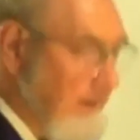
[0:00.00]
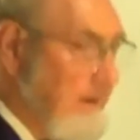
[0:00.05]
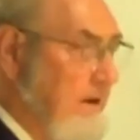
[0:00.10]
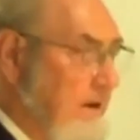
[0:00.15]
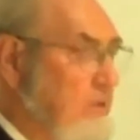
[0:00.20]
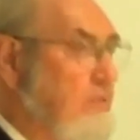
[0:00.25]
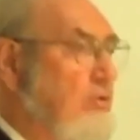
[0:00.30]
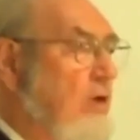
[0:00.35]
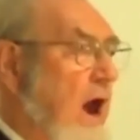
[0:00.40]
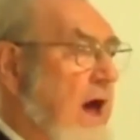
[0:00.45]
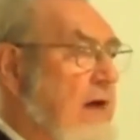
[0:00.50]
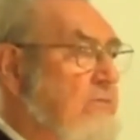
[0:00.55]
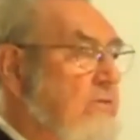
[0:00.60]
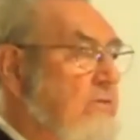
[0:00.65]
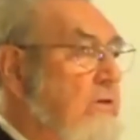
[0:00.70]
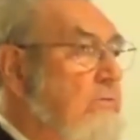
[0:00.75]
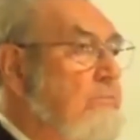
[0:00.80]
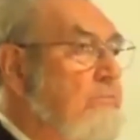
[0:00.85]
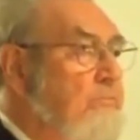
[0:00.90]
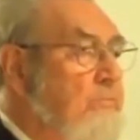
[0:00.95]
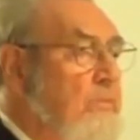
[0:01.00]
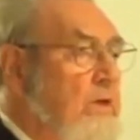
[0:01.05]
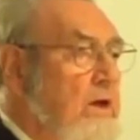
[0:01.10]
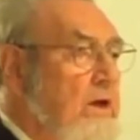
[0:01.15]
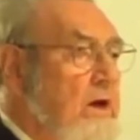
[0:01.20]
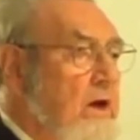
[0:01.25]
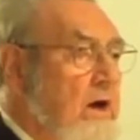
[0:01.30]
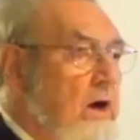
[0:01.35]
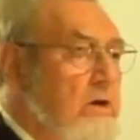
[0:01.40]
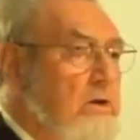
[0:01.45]
a driver
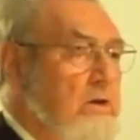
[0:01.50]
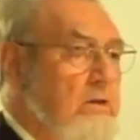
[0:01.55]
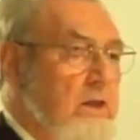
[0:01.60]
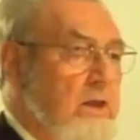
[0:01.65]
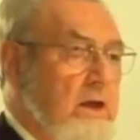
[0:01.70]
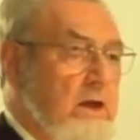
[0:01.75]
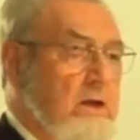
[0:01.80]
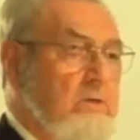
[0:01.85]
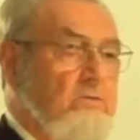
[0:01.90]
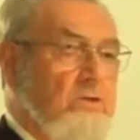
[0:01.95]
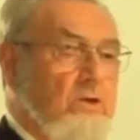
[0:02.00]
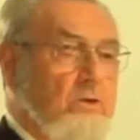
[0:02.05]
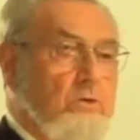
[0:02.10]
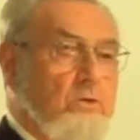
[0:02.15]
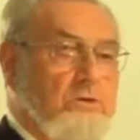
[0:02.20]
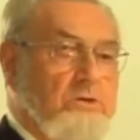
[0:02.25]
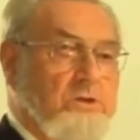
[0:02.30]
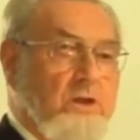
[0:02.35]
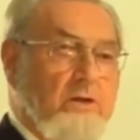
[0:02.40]
under the influence